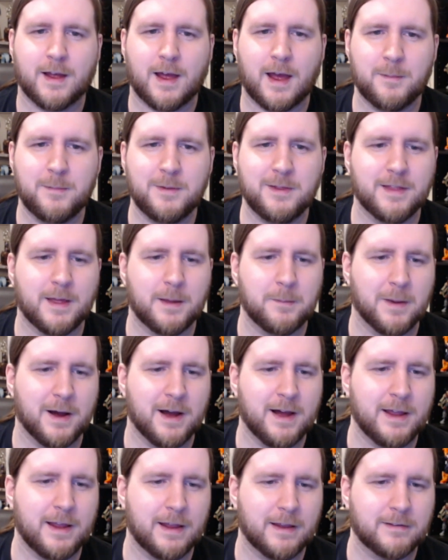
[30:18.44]
I mean, they
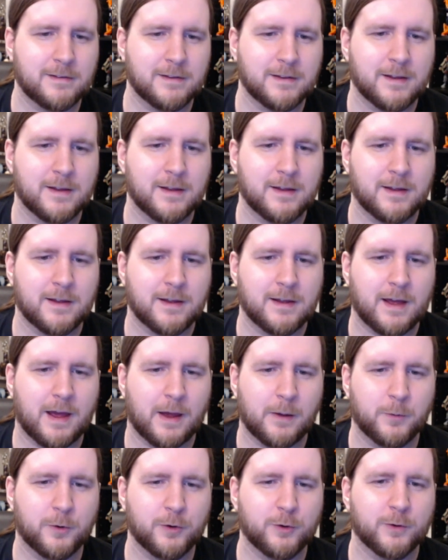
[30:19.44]
might.
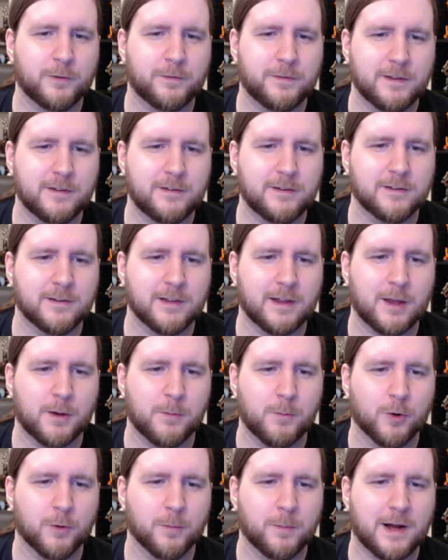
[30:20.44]
I wonder if this is like
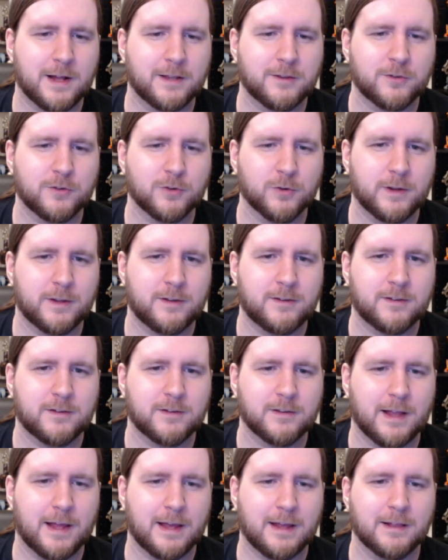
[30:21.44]
a more
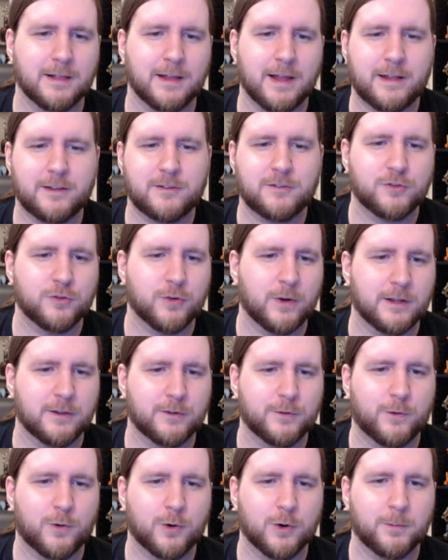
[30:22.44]
monstrous, like less
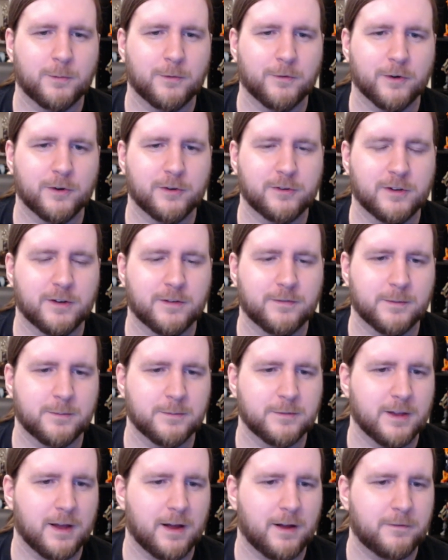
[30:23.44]
transformed version of
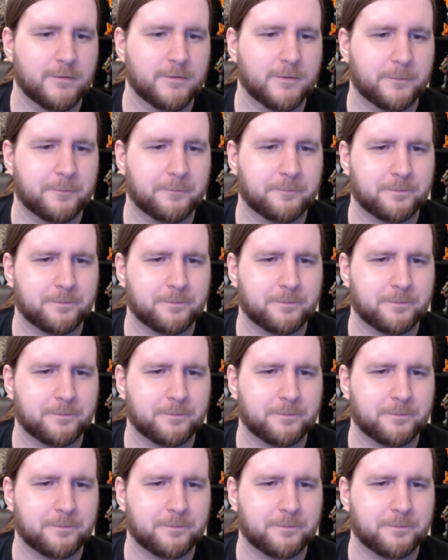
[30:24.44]
himself.